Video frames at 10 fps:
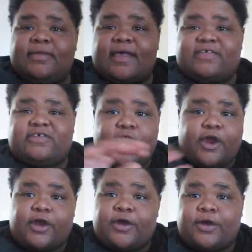Yes,
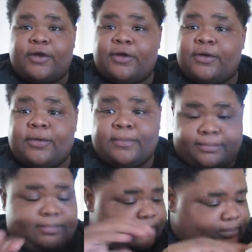sir.
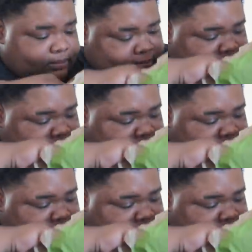Mm-hmm.